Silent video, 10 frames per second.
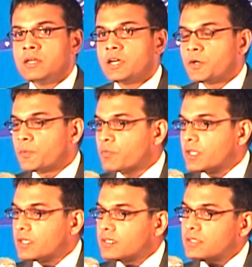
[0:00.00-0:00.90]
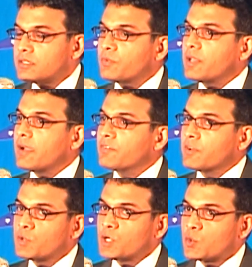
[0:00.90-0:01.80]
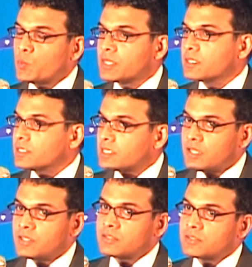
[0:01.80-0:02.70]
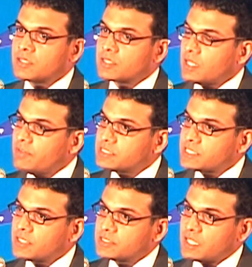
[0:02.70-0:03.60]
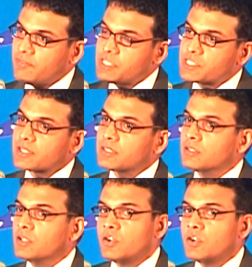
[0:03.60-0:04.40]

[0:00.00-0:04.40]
Now, we've worked with a TV channel